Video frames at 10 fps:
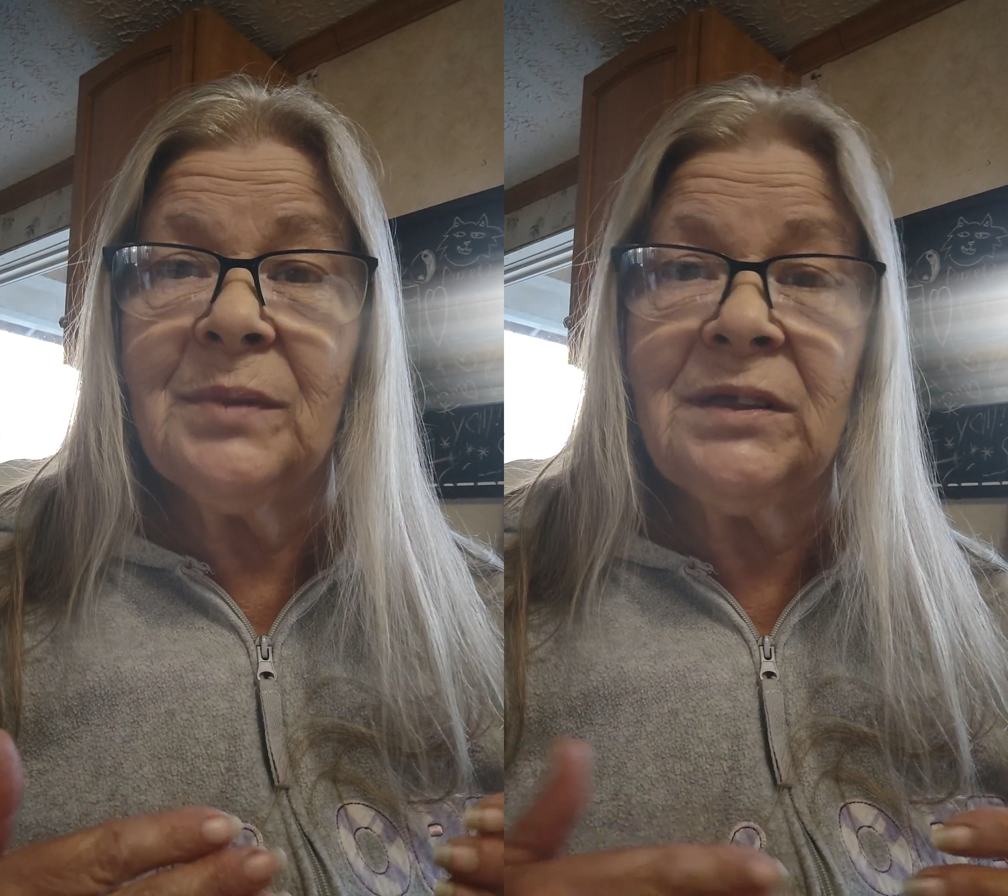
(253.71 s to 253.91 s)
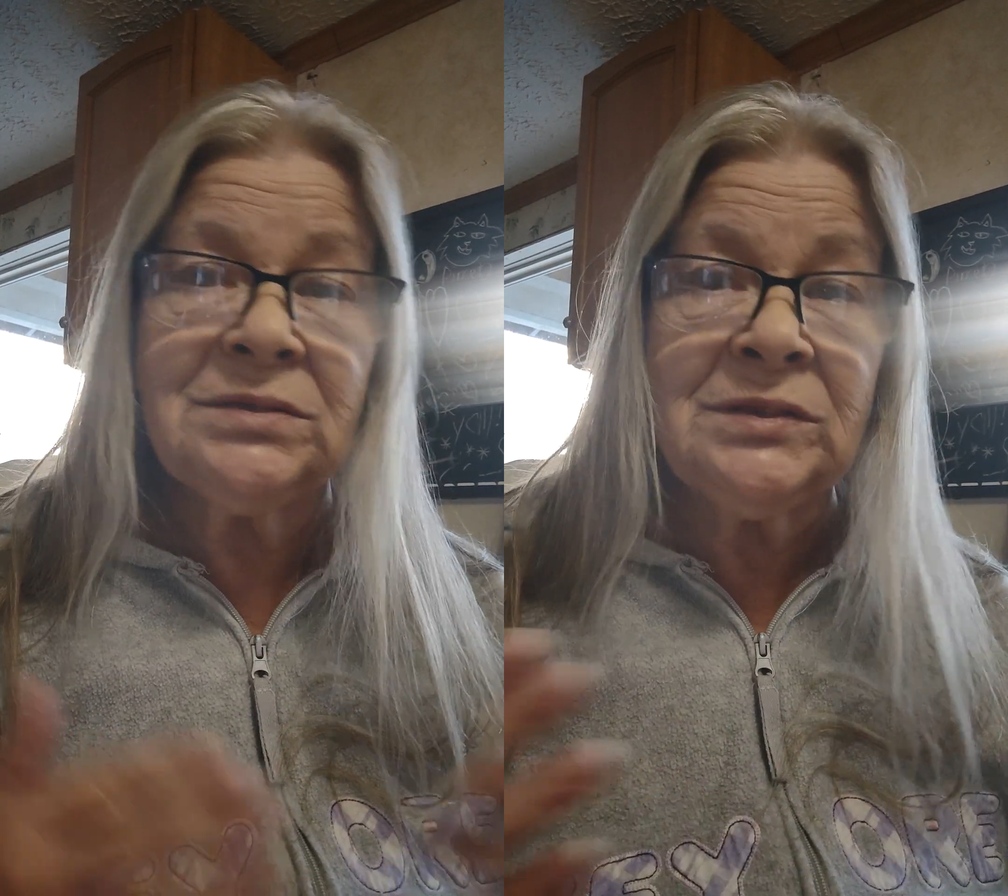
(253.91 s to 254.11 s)

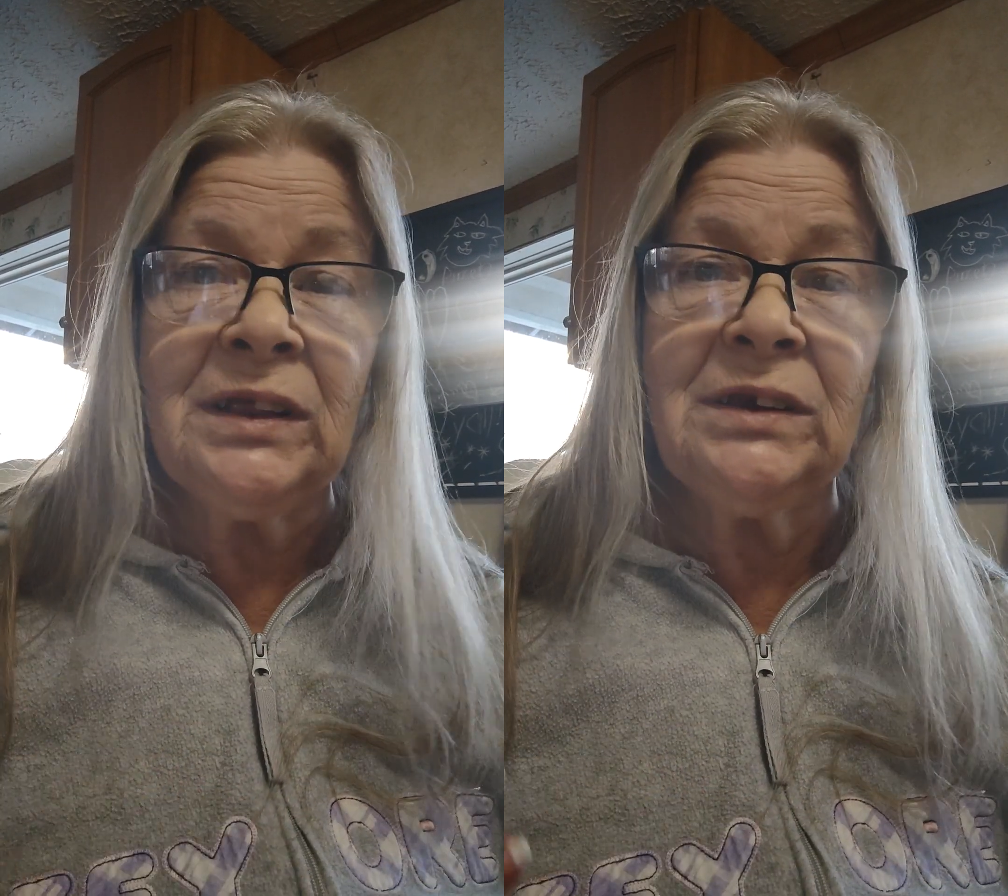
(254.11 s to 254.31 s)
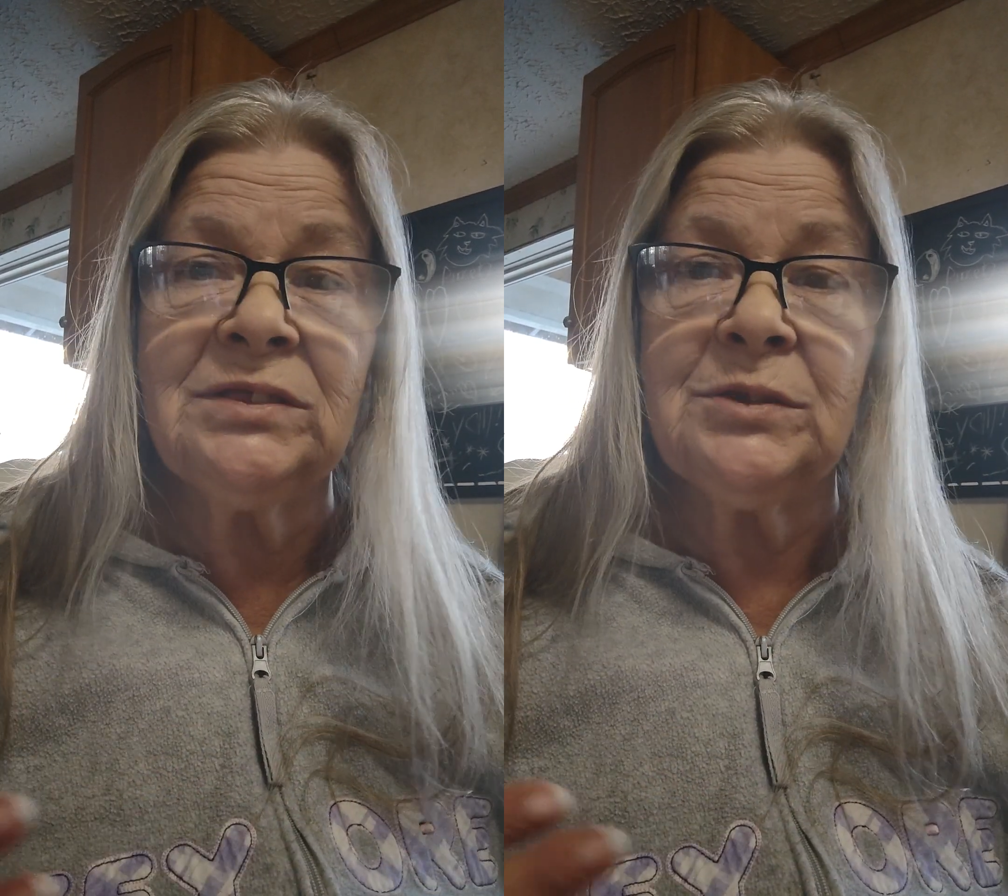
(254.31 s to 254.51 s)
It's
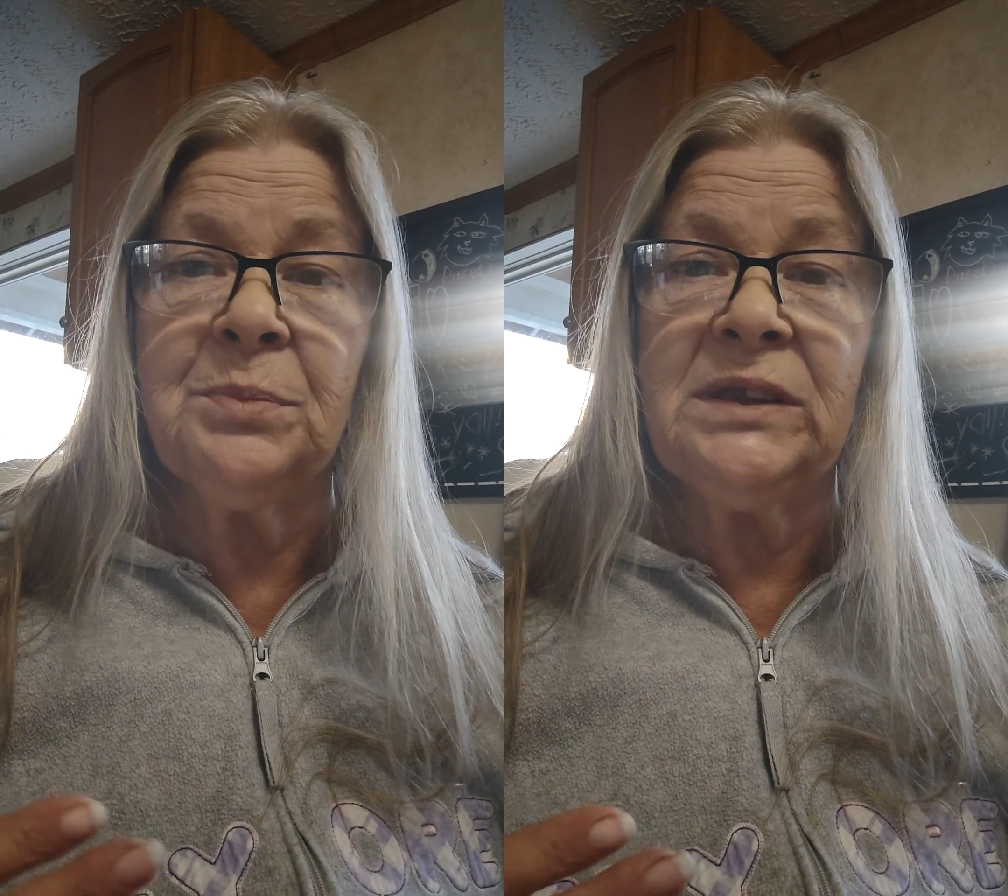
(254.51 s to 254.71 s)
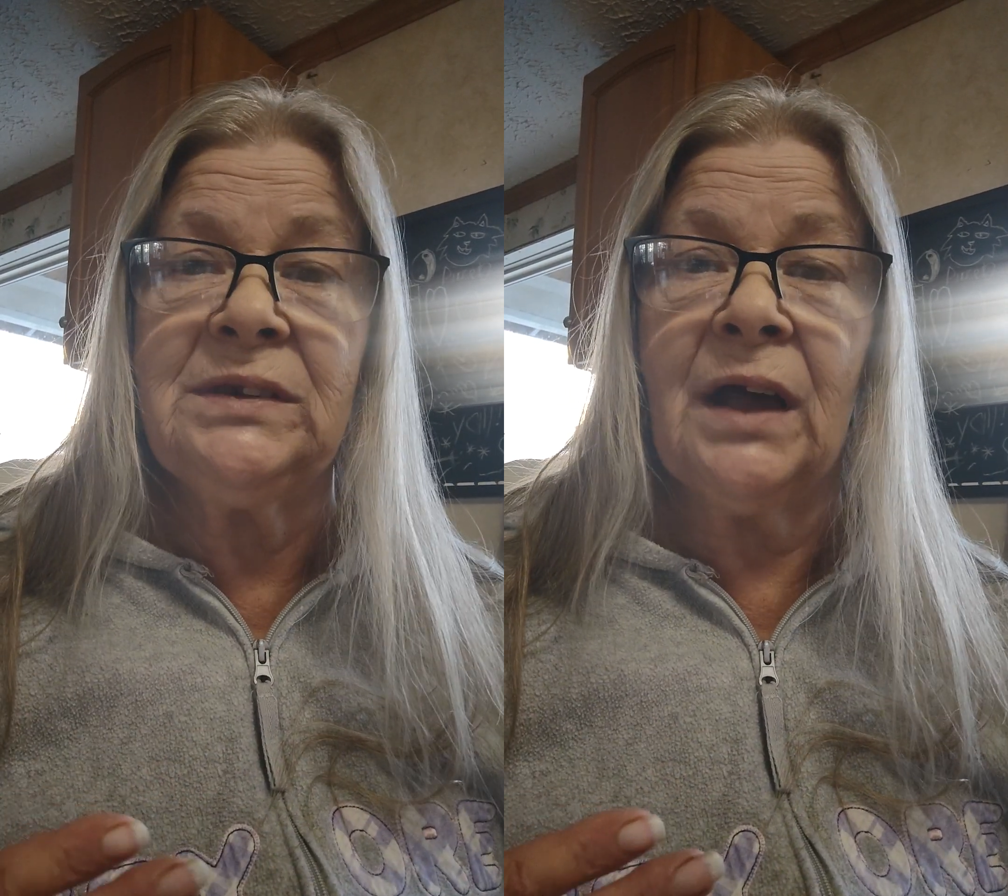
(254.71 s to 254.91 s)
needed to
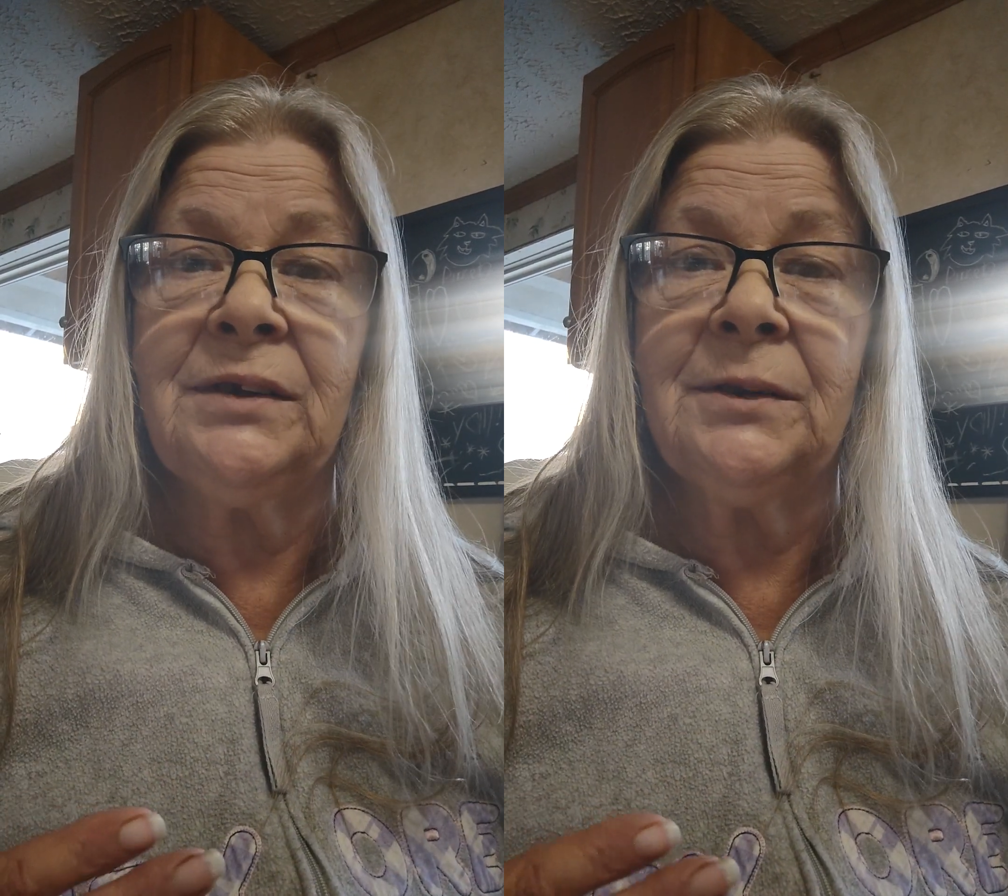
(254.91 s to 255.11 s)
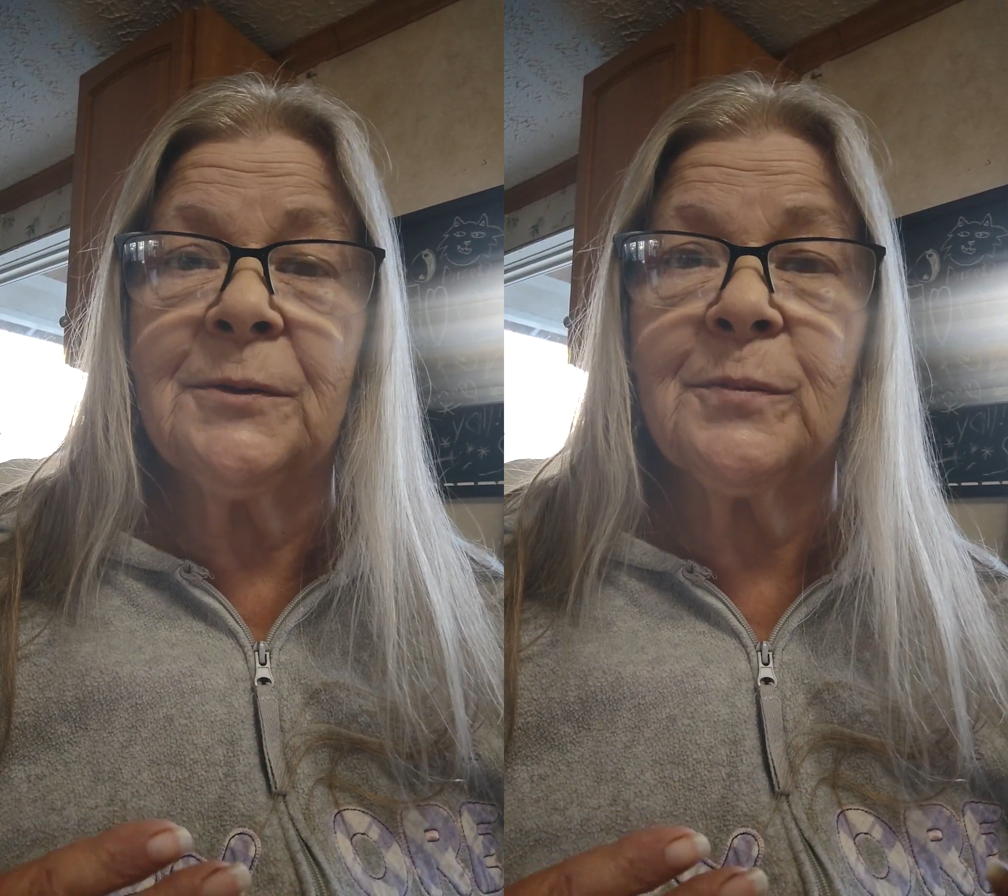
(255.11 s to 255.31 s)
be
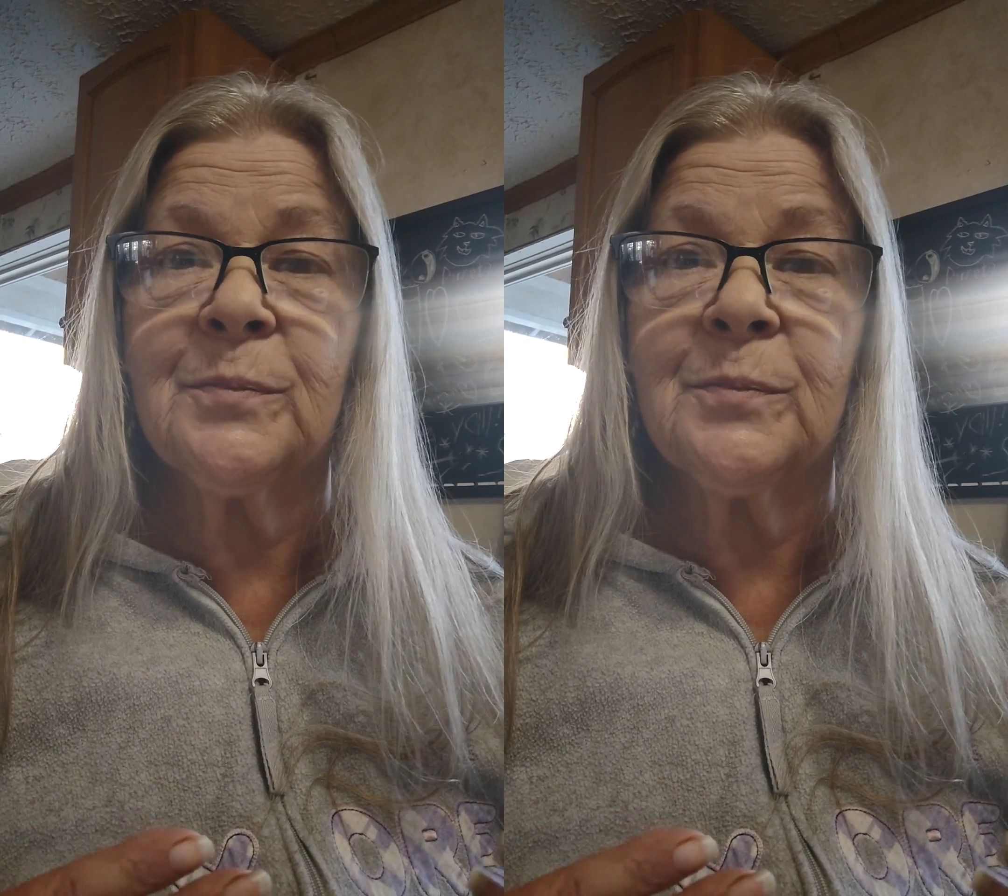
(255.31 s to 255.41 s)
done.